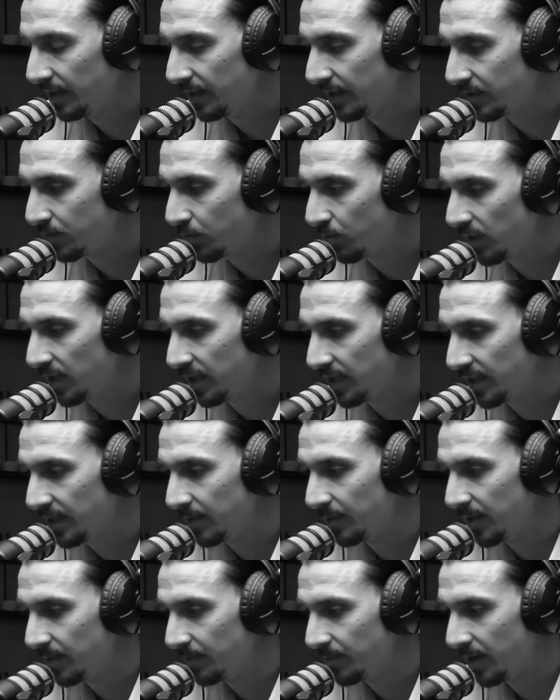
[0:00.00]
that's who I
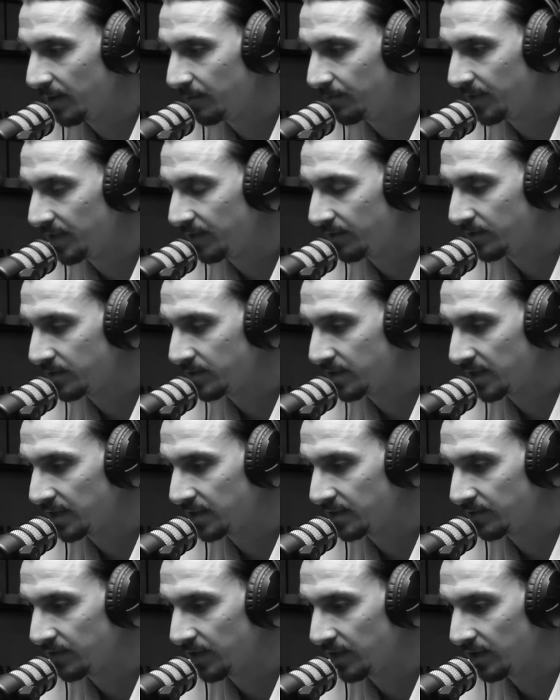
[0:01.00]
am. I'm never
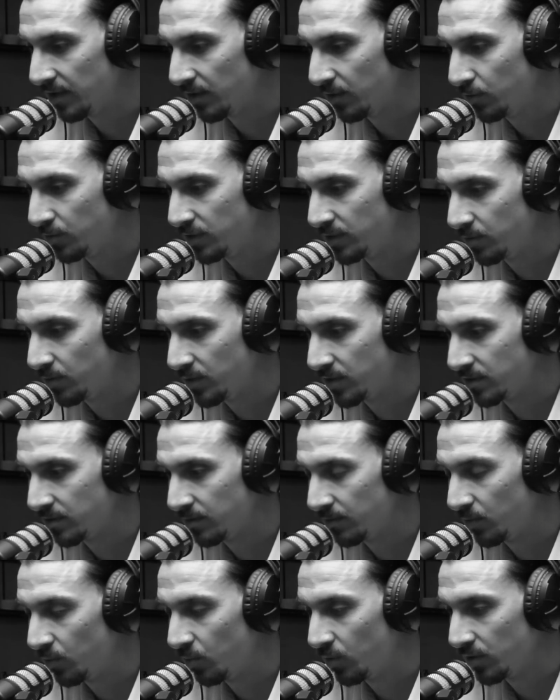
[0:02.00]
satisfied. I always
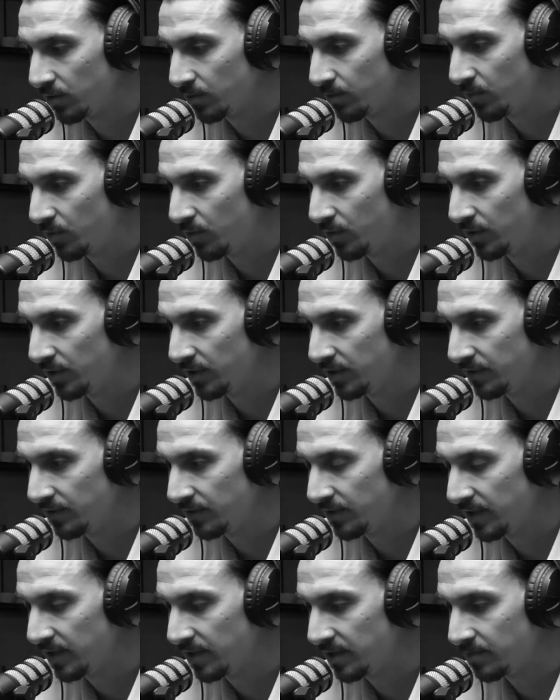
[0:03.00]
want more. If
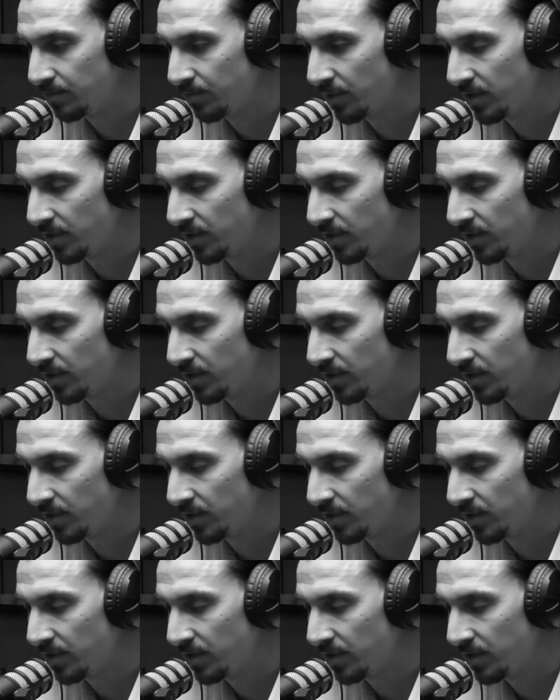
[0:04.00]
that is